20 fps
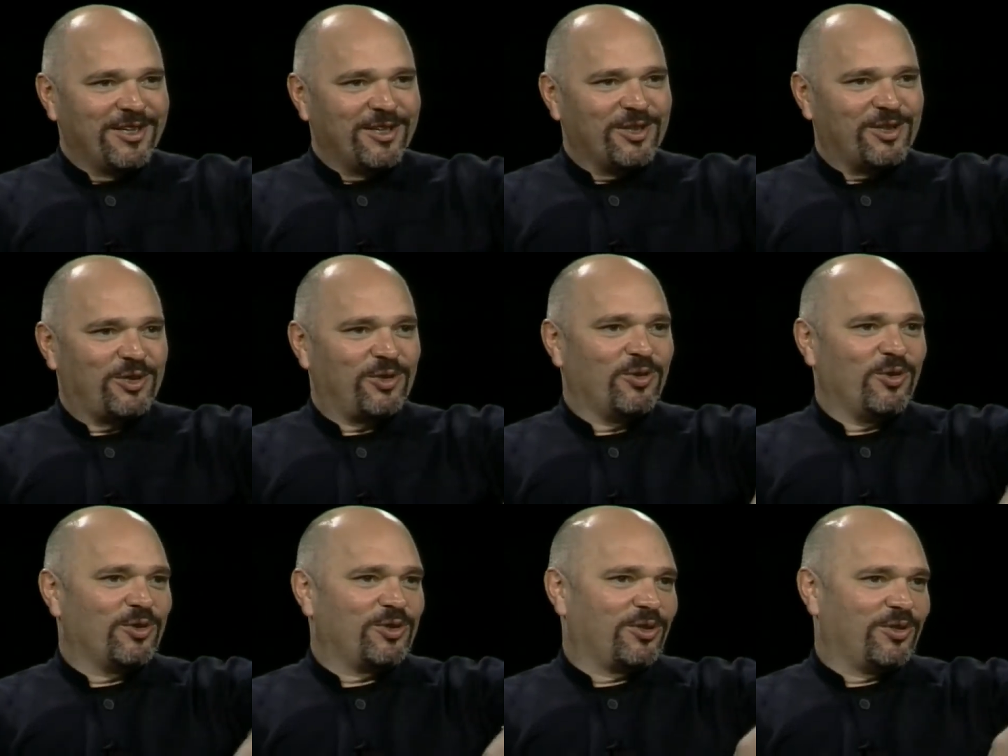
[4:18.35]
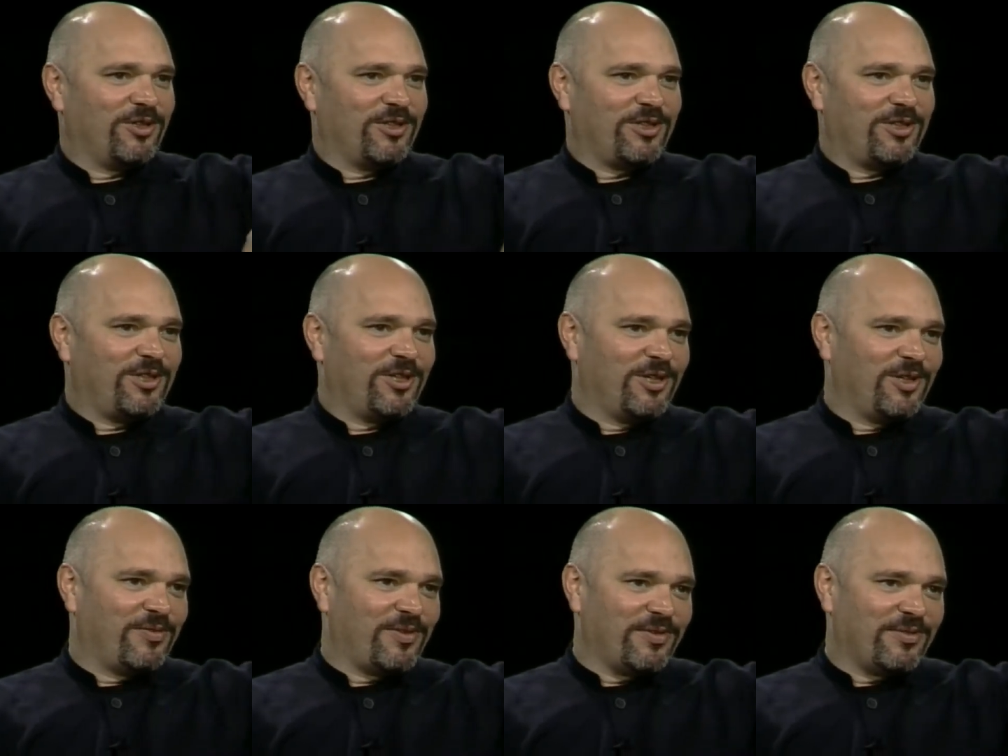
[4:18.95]
the sauce on a
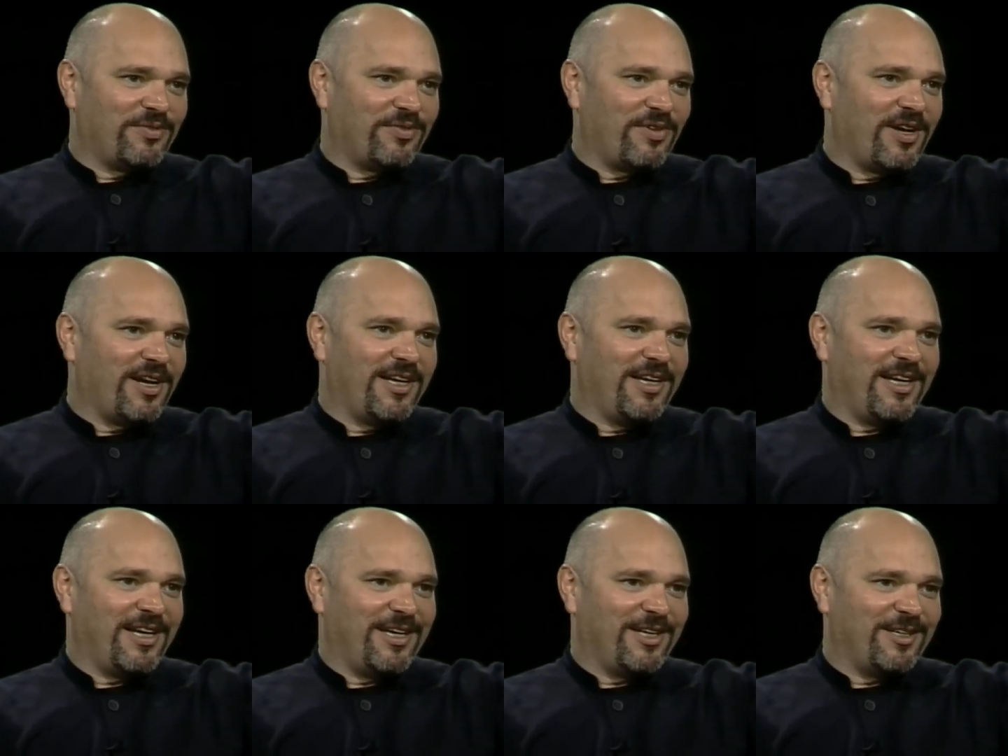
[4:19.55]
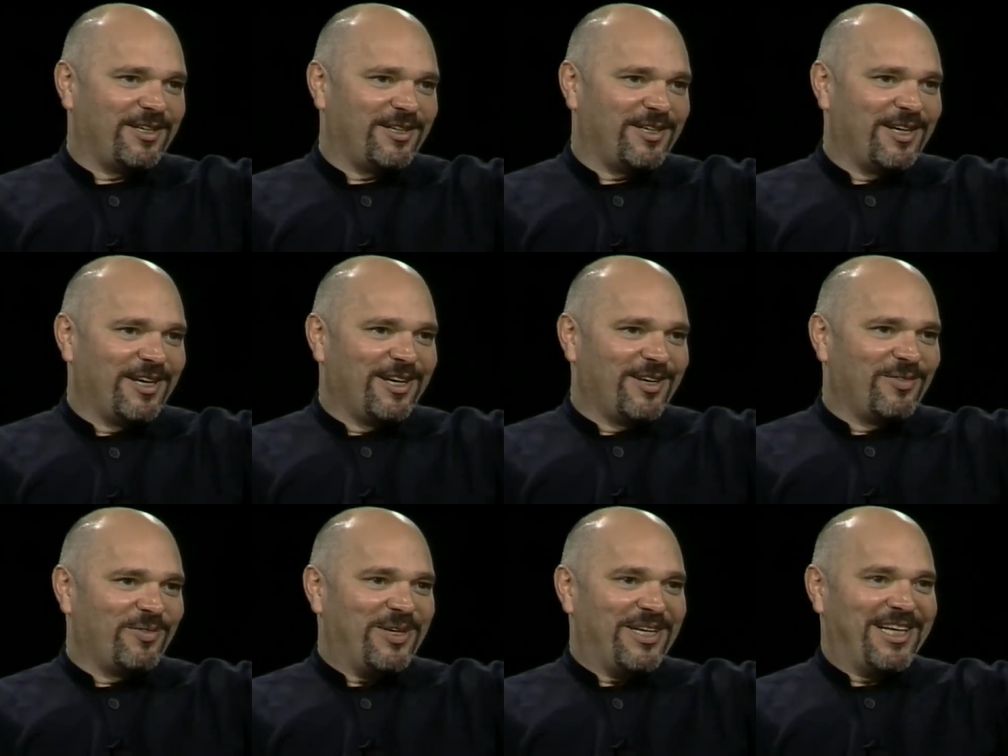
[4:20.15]
stove on Friday and
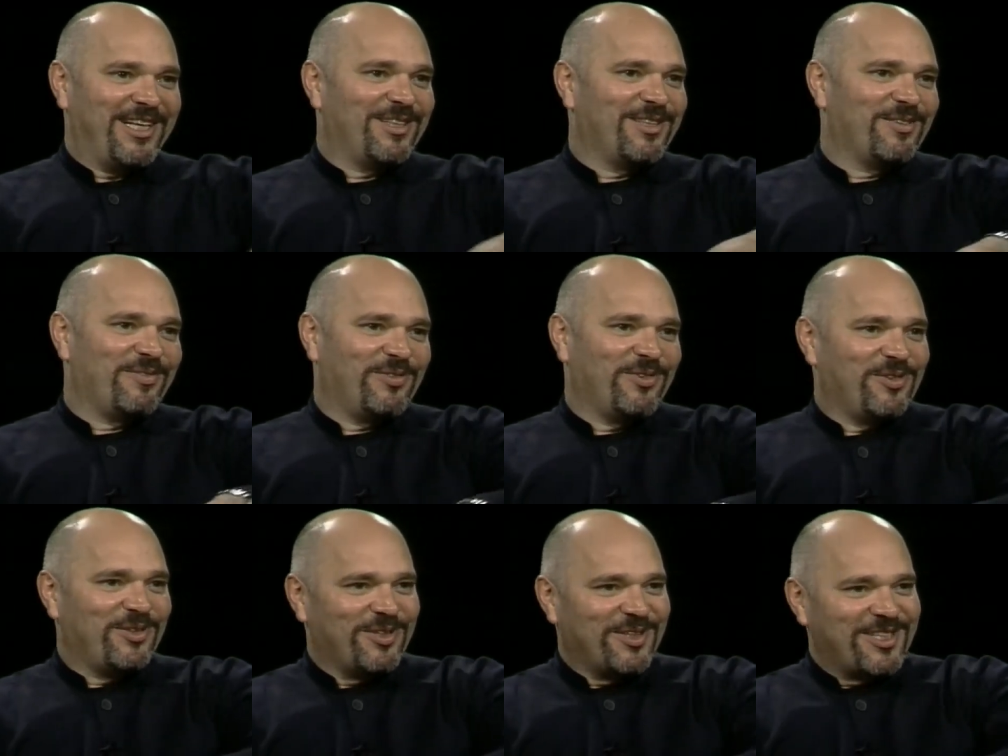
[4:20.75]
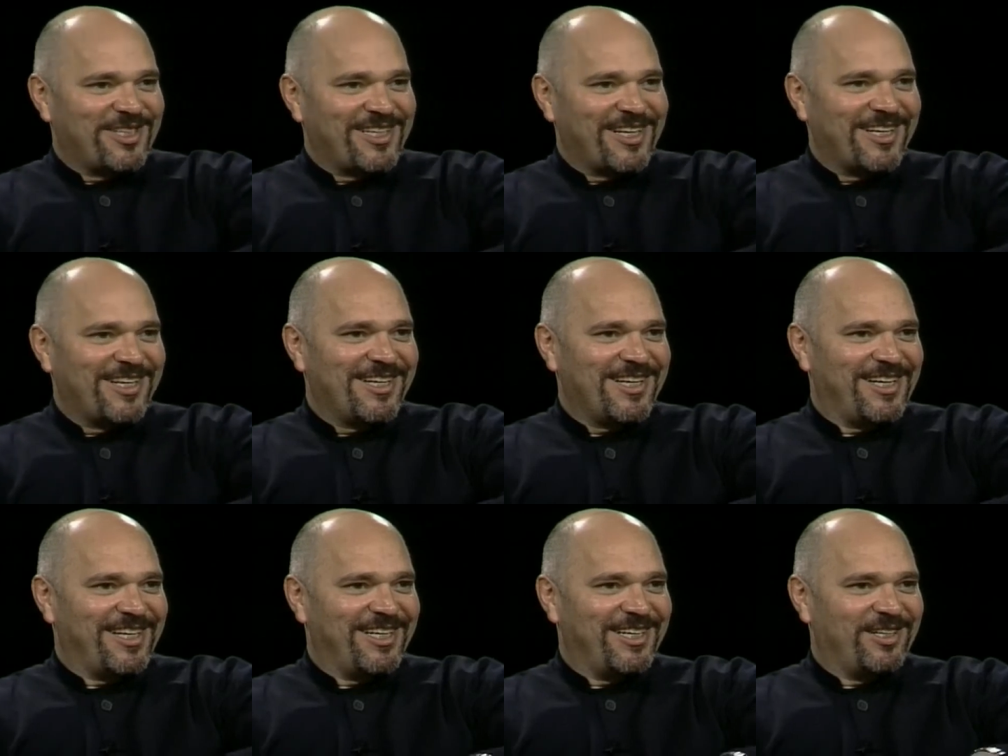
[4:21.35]
we'd eat the food on
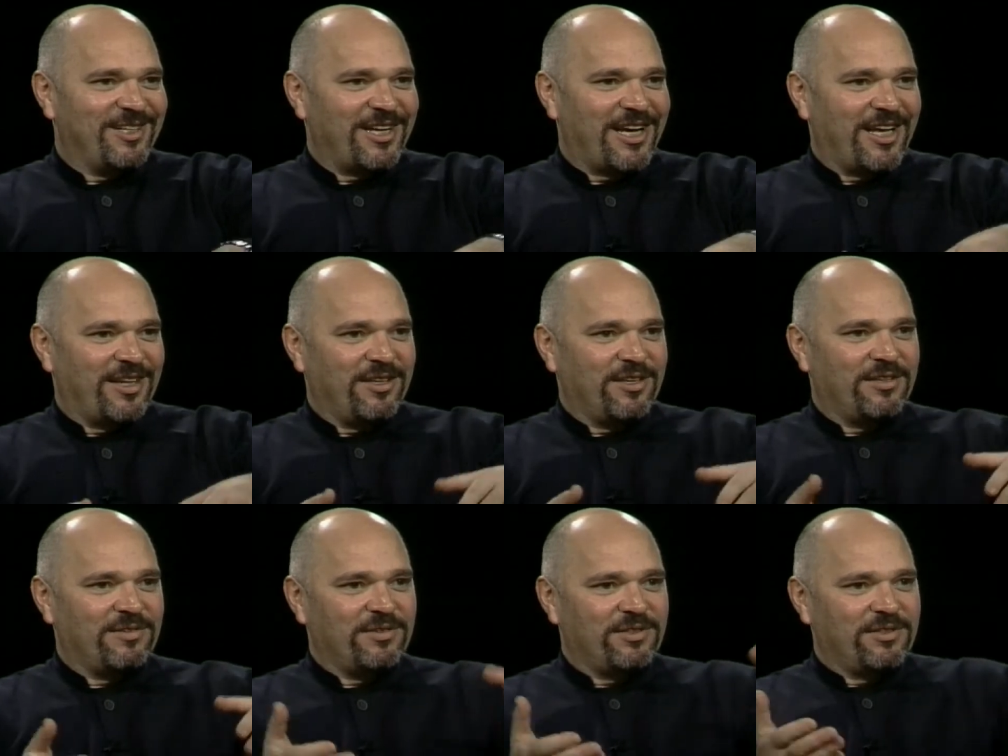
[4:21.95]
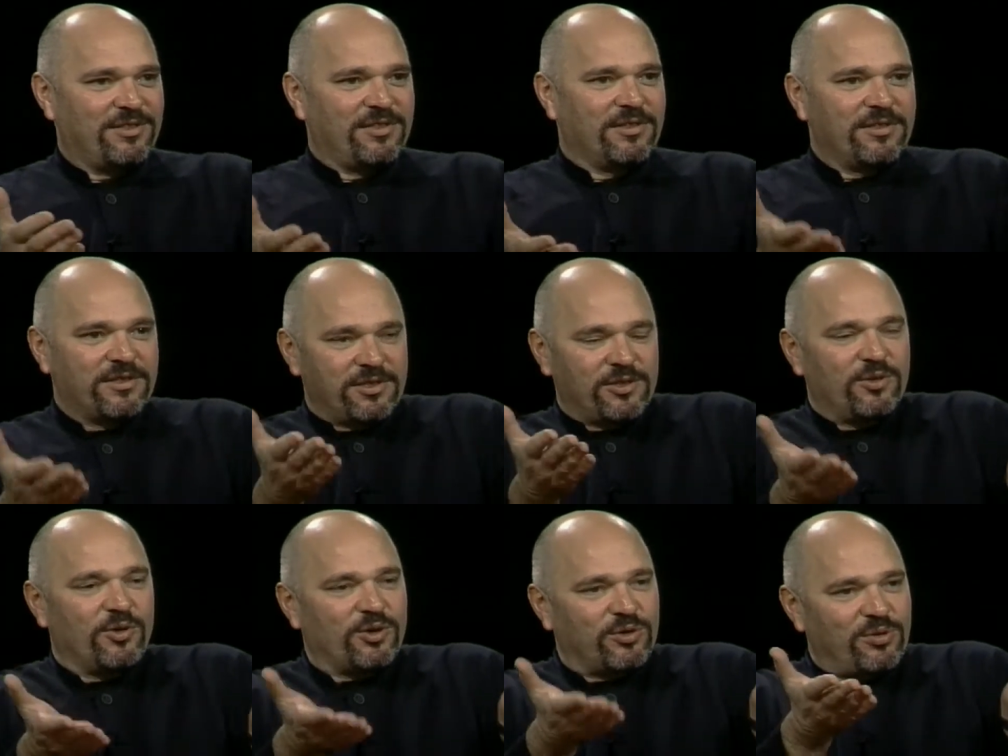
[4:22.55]
Sunday, and the
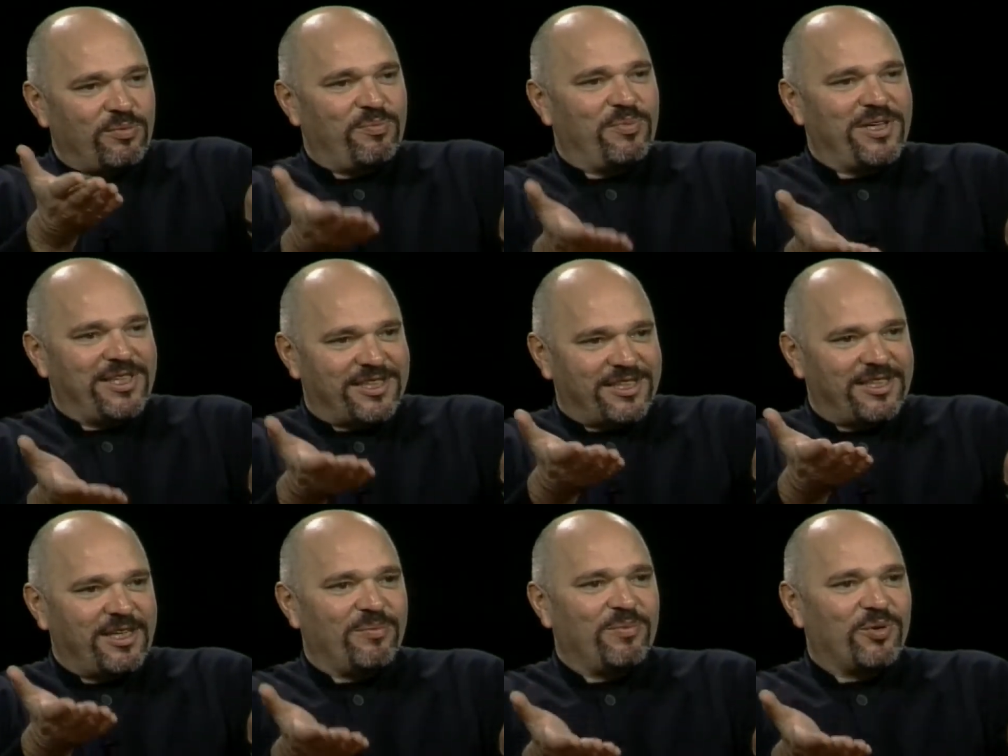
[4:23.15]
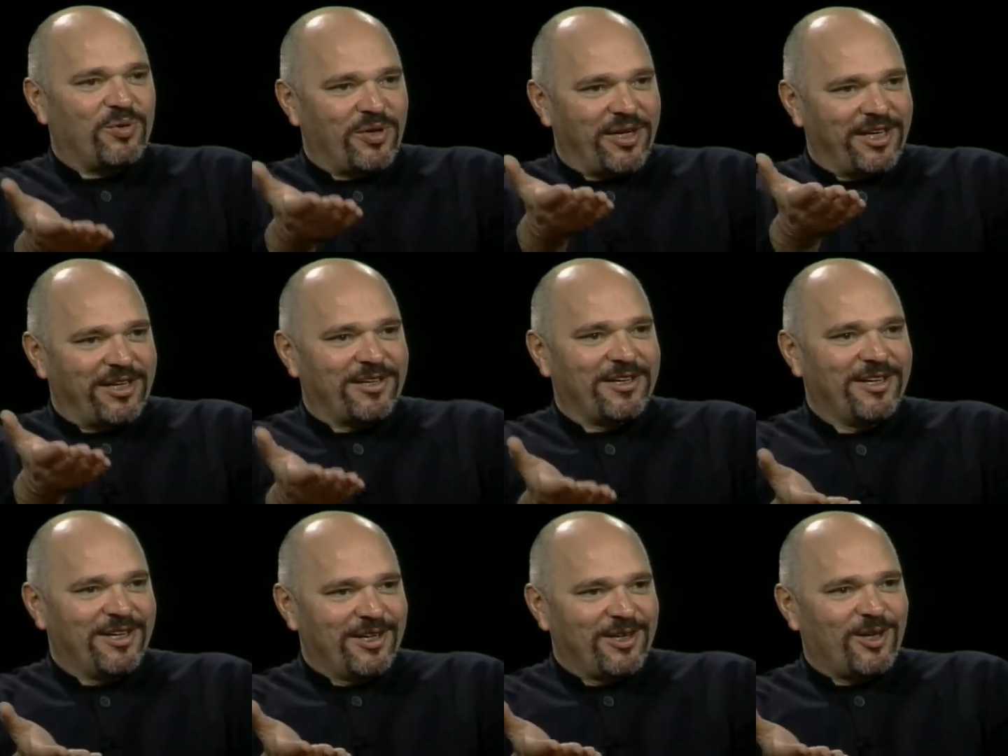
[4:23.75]
sauce would be
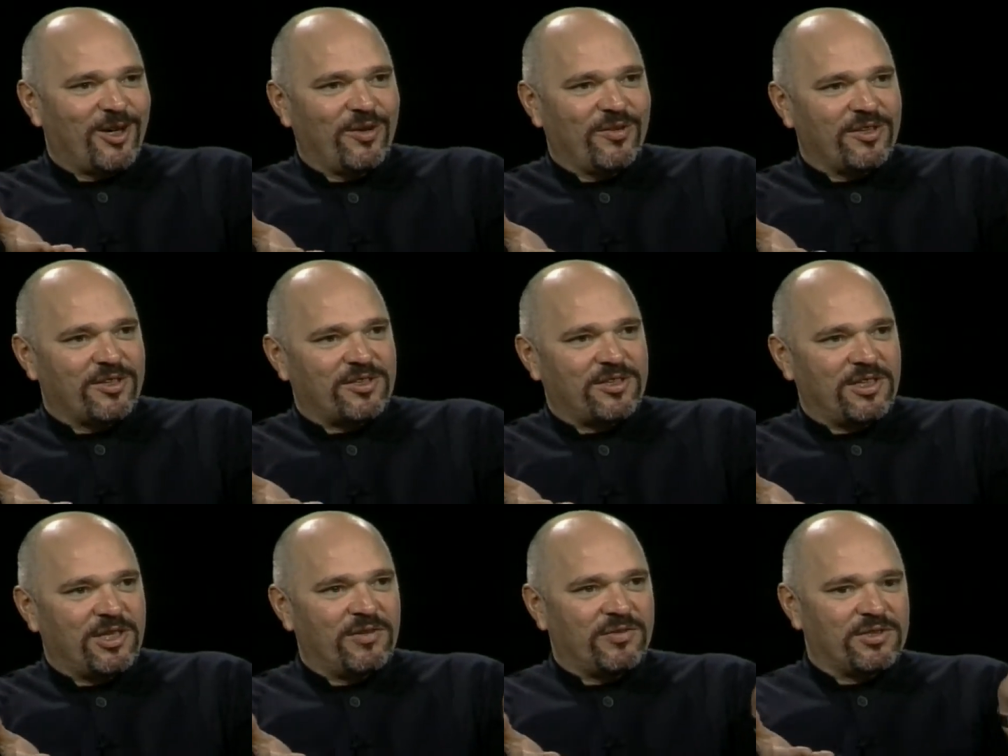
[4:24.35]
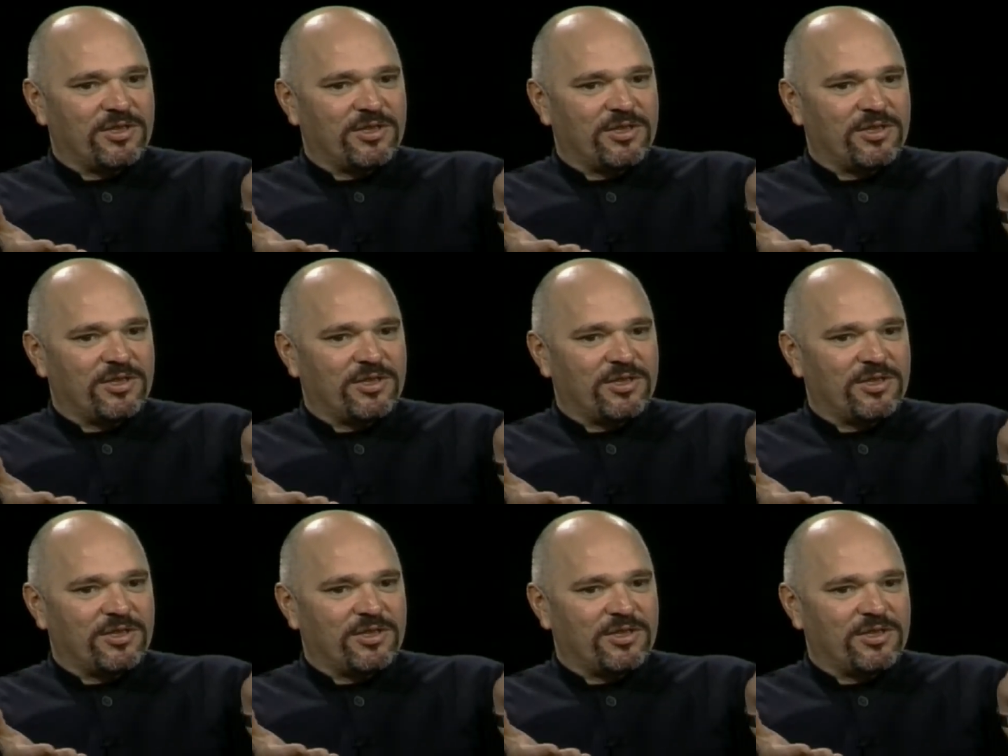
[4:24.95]
simmering on the stove.